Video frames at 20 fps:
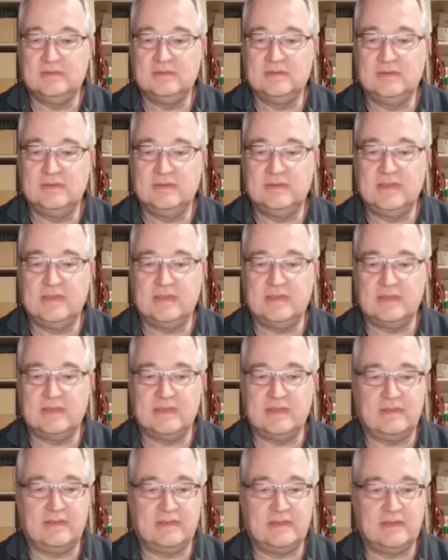You get the
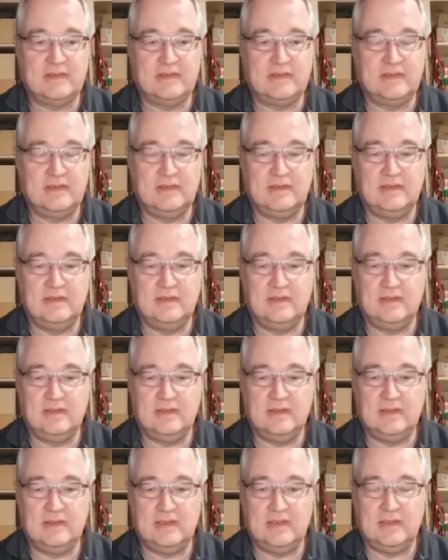correct.
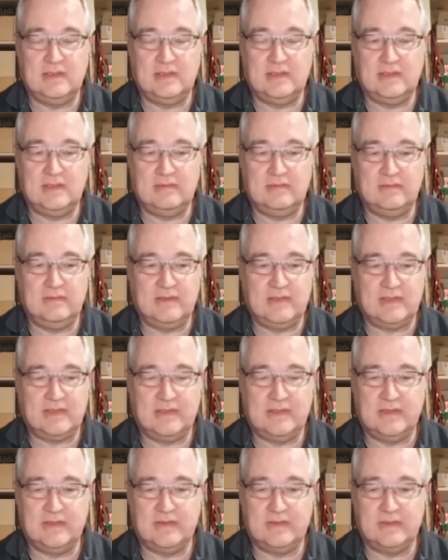How do I
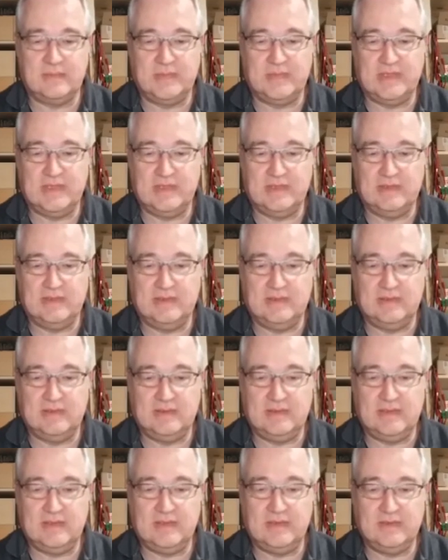actually stop that?
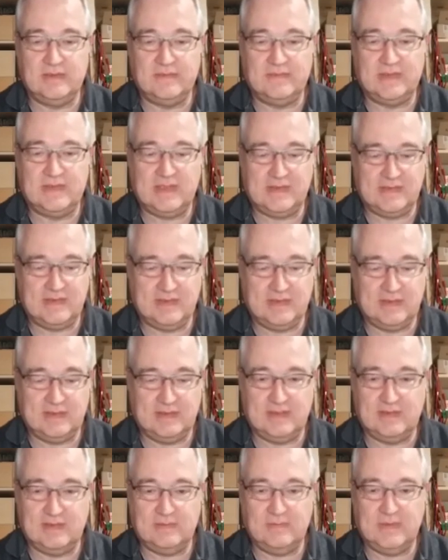I should have tested
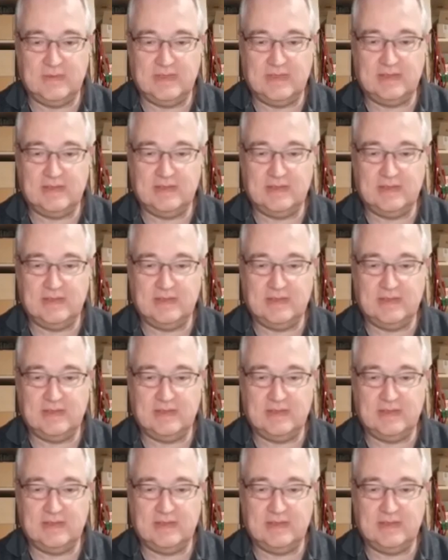that. Wait.